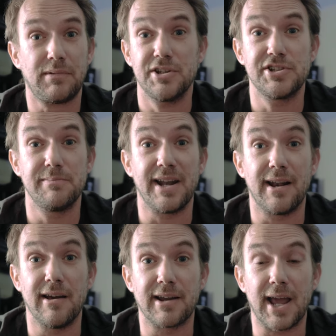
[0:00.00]
you should be able to
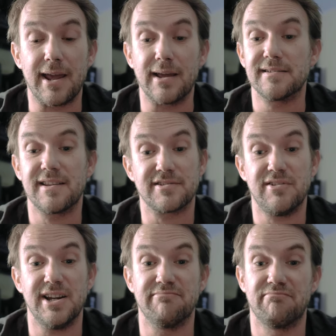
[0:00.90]
locate it, so that's
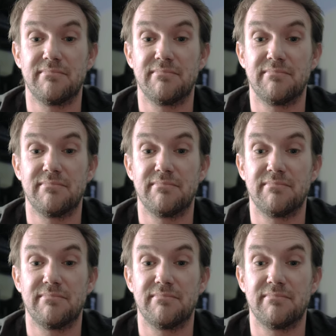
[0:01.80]
great.